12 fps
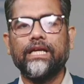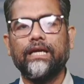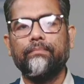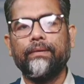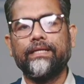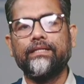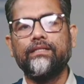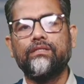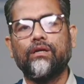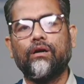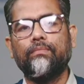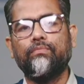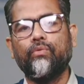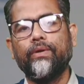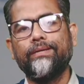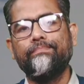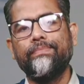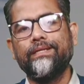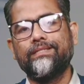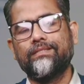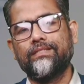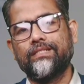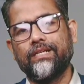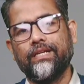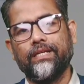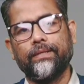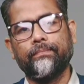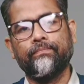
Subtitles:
and methods of web-based training.